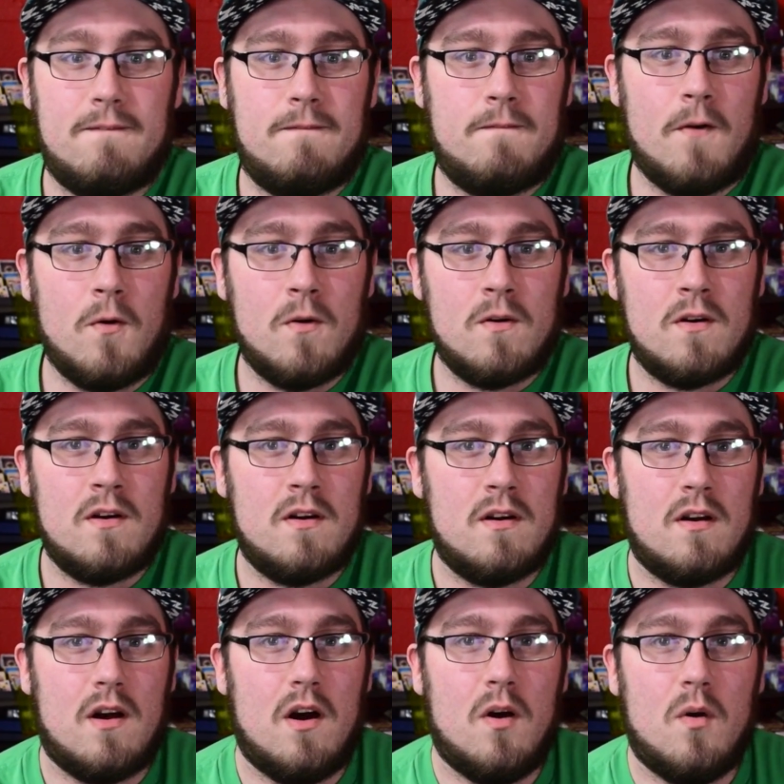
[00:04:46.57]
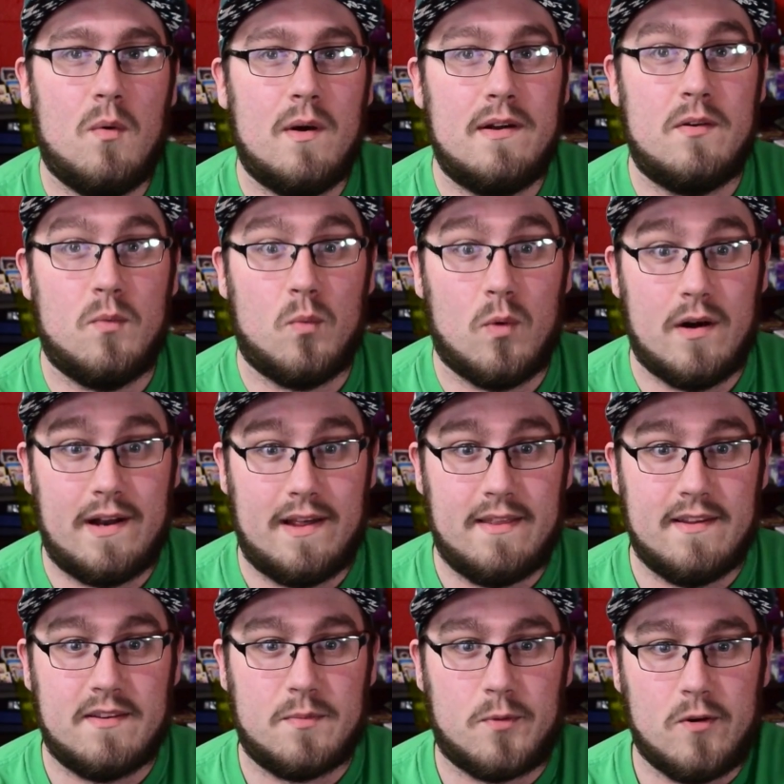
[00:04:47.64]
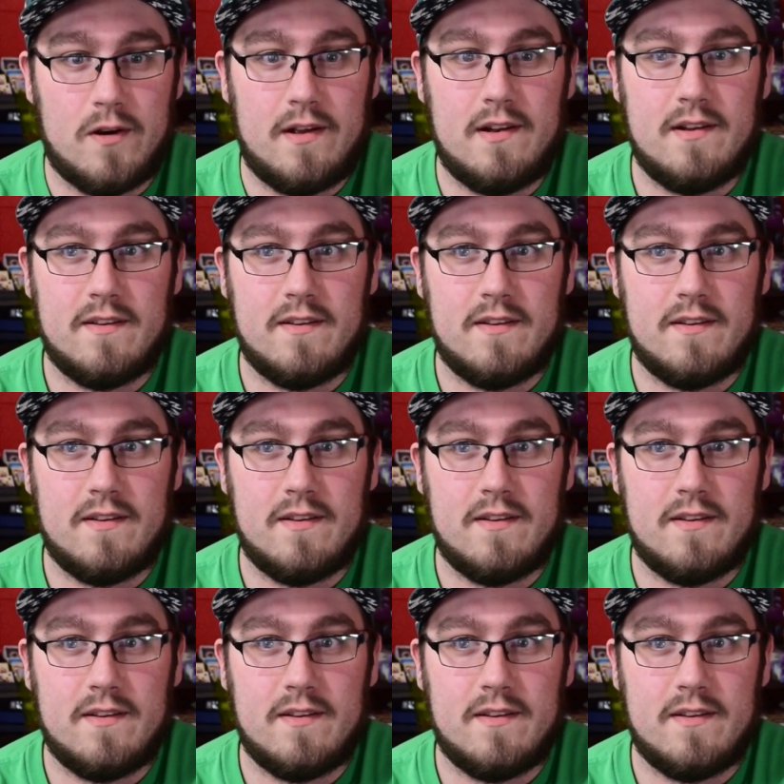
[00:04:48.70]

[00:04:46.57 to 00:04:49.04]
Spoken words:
4-0-1 at this point,